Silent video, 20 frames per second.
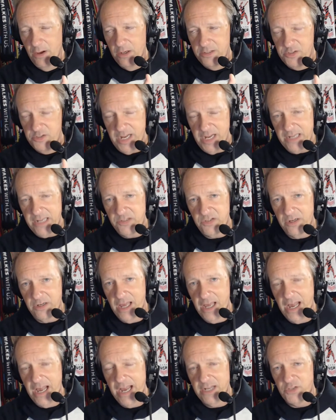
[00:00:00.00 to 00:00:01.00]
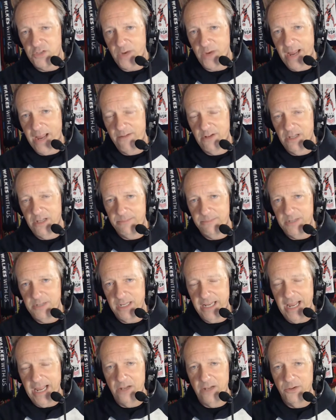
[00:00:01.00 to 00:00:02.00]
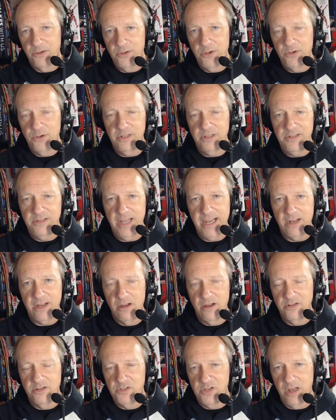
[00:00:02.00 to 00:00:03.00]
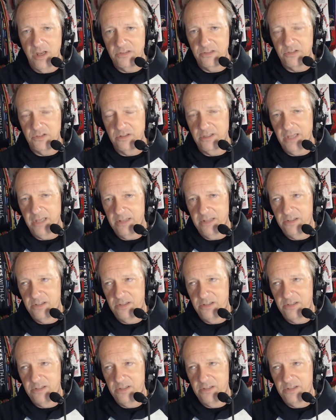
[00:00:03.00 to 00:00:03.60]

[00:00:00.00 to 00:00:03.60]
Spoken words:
Jason and I travel up to Calhoun to take on Johnson,